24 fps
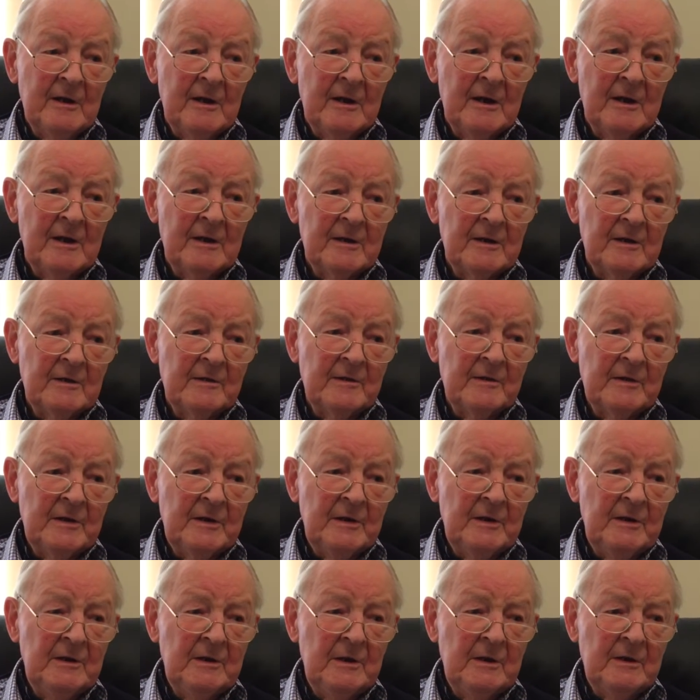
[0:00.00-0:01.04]

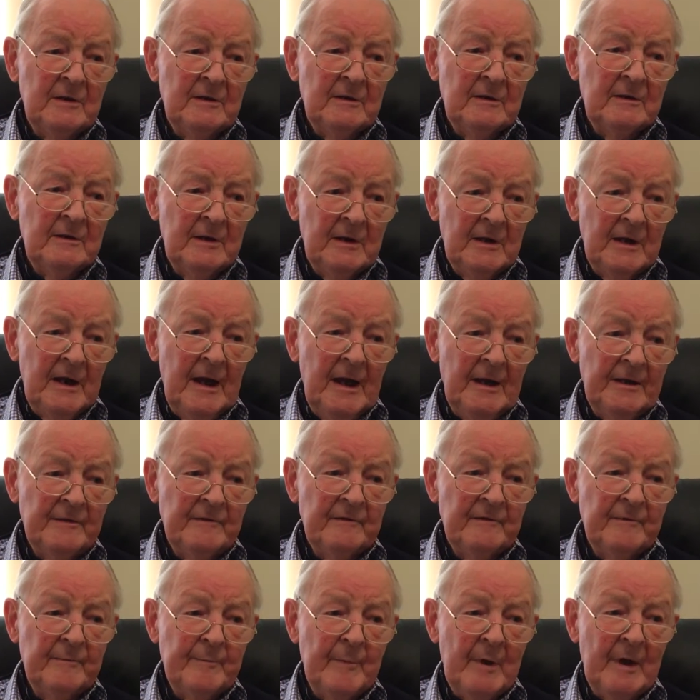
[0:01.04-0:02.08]
the head
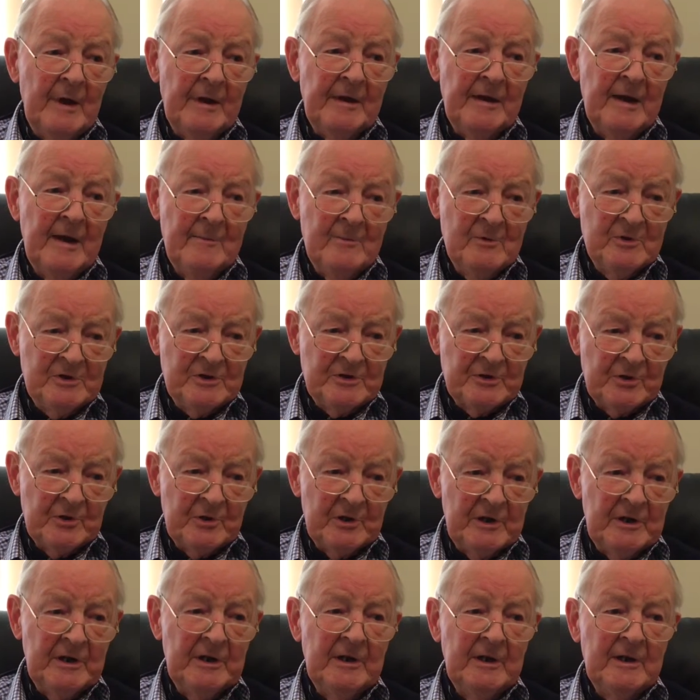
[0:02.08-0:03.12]
of
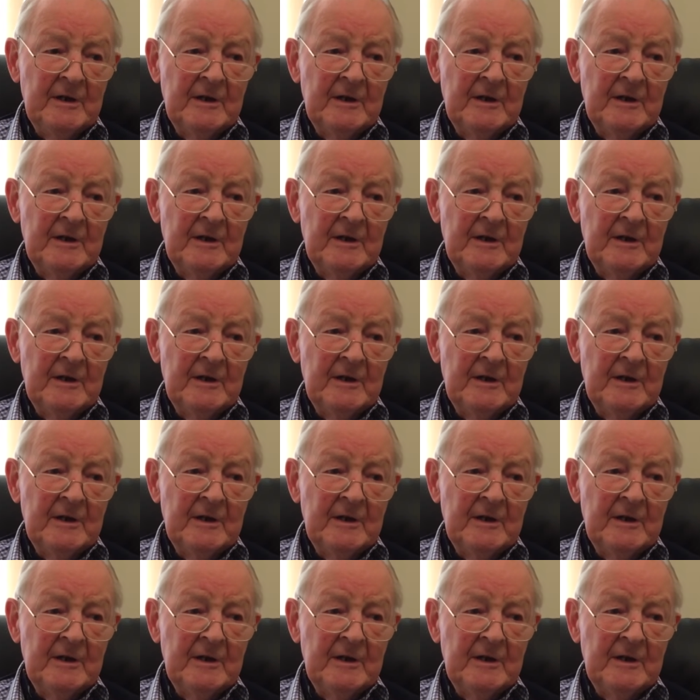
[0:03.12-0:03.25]
biochemistry